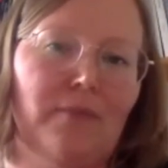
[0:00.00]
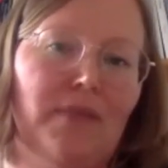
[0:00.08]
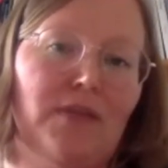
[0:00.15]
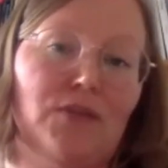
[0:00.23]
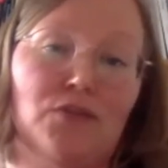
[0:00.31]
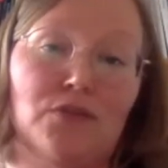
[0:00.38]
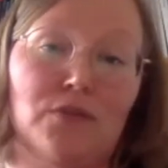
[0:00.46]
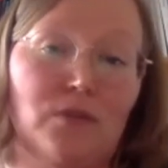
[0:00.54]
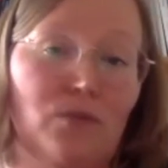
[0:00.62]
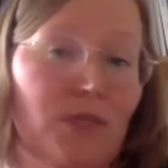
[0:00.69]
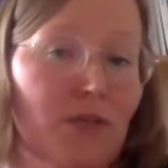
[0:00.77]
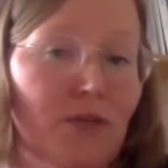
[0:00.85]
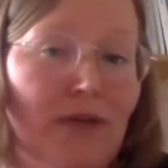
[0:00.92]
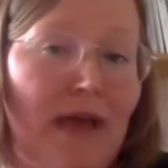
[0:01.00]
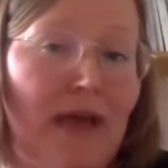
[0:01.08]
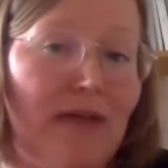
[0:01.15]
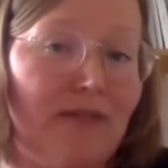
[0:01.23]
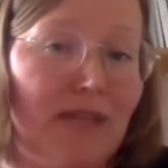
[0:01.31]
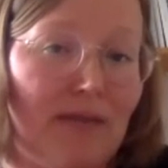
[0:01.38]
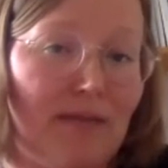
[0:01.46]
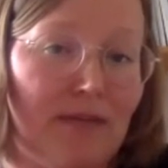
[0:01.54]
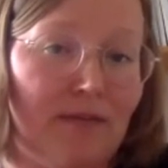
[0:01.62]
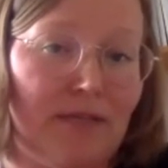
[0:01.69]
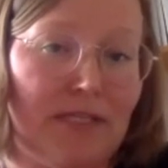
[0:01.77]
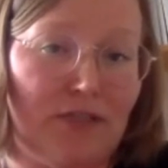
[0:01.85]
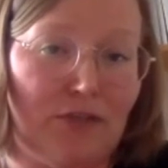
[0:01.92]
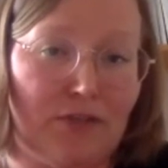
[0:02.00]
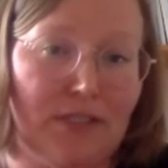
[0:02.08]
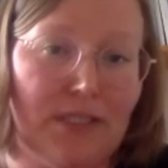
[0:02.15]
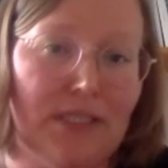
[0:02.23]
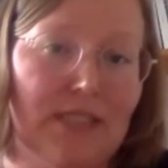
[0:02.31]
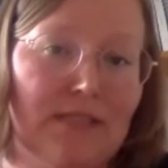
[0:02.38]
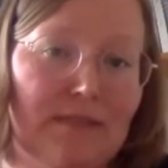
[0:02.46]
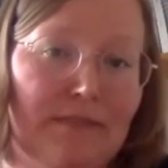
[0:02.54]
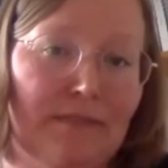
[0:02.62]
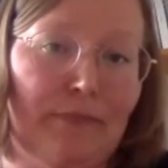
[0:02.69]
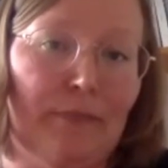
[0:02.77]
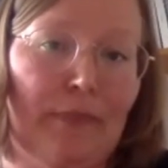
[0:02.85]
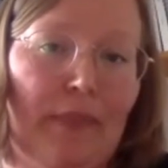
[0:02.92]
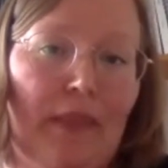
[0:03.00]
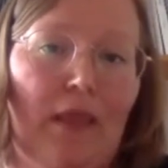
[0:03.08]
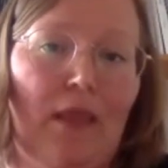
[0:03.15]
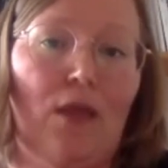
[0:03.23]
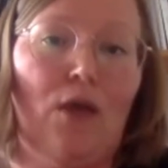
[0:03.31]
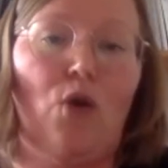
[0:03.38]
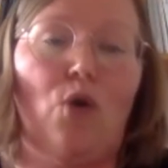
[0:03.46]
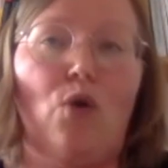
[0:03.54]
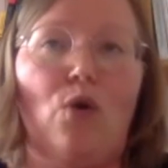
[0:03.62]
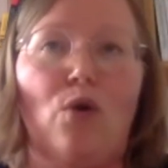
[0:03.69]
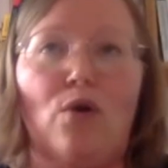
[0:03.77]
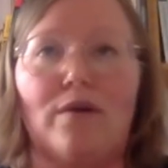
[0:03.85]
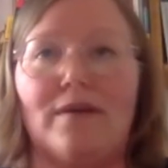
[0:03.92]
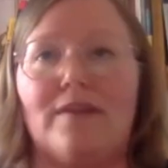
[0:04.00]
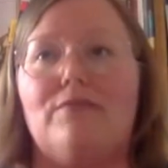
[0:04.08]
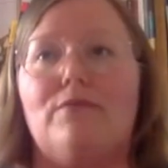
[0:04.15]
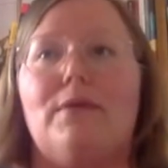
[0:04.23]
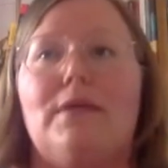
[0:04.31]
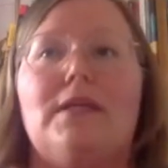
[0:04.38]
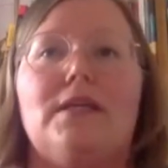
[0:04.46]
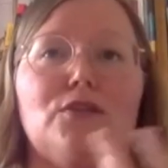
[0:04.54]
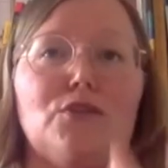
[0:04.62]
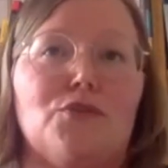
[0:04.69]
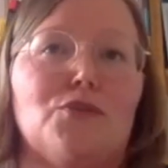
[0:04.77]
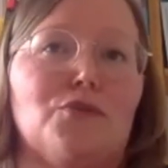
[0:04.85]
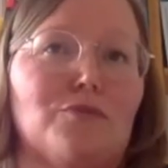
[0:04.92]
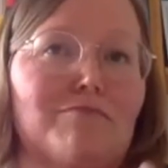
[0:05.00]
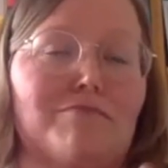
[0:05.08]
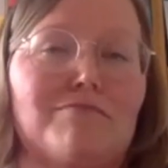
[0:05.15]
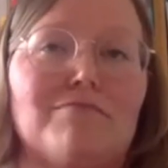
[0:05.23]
because usually we don't have time and resources, or if we need to